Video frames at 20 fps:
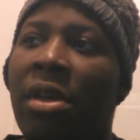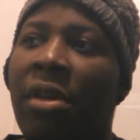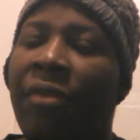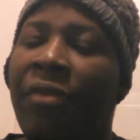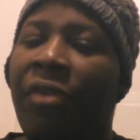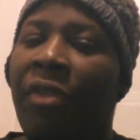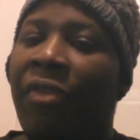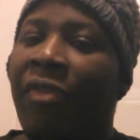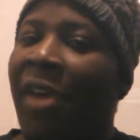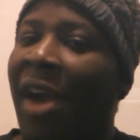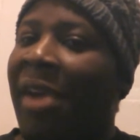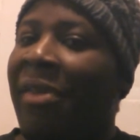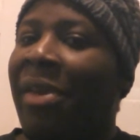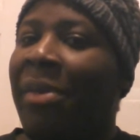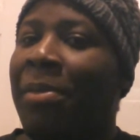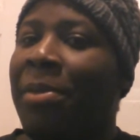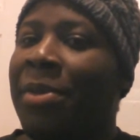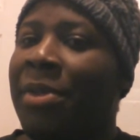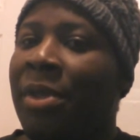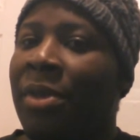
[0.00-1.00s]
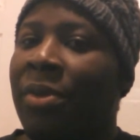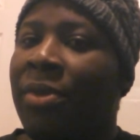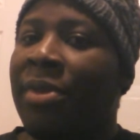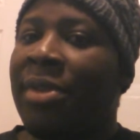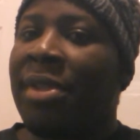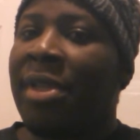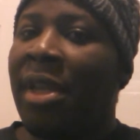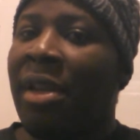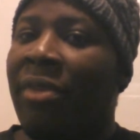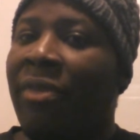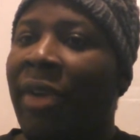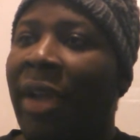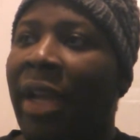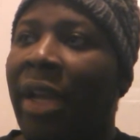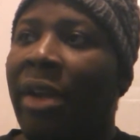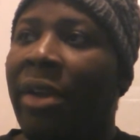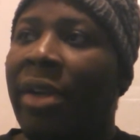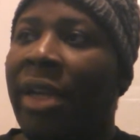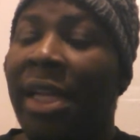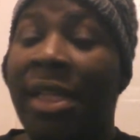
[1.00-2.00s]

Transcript: of the 5 episodes that have aired.